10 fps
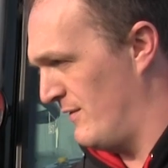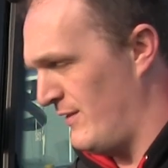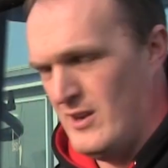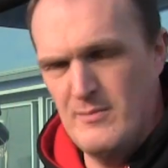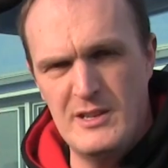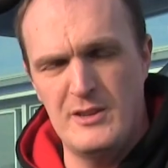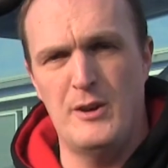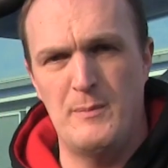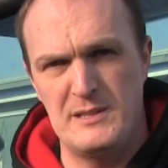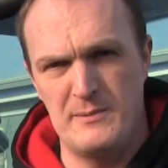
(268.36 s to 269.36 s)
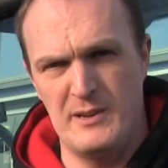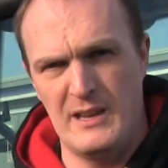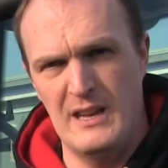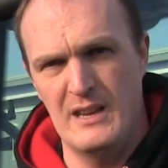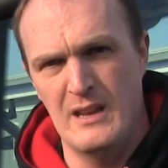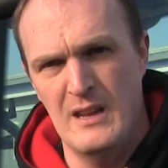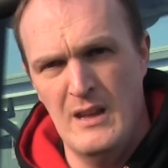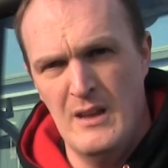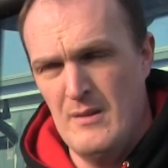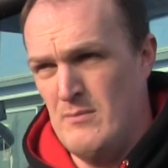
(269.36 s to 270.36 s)
the firm is hoping to bring in
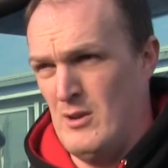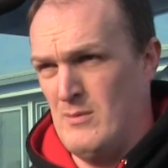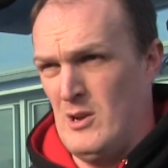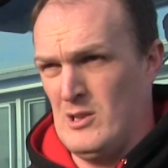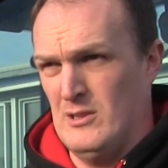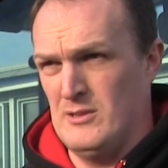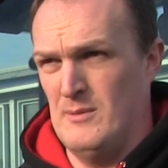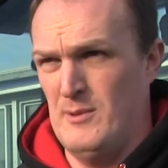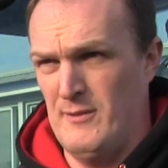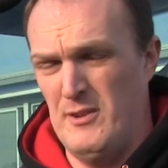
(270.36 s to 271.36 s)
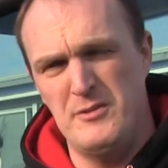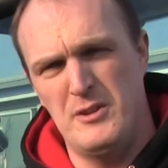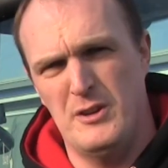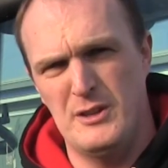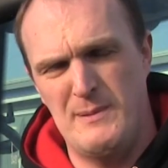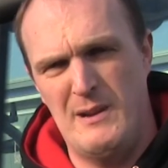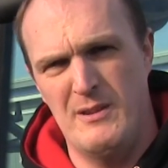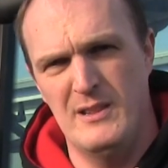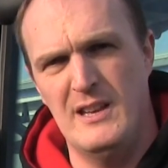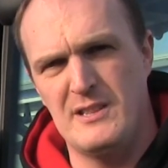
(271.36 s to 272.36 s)
more models above 100
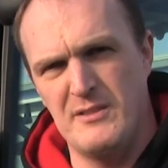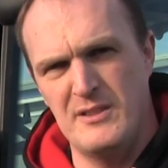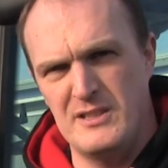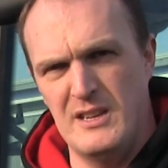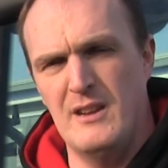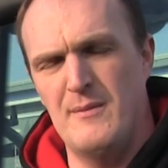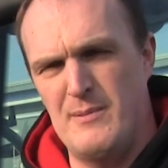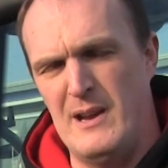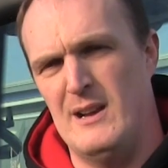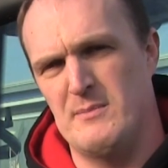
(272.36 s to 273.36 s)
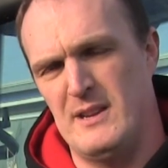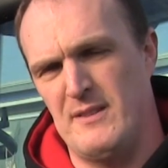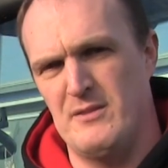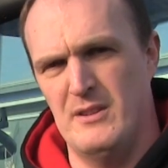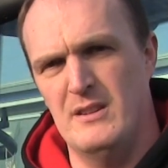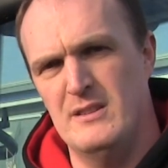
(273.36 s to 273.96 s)
horsepower later on this year, perhaps after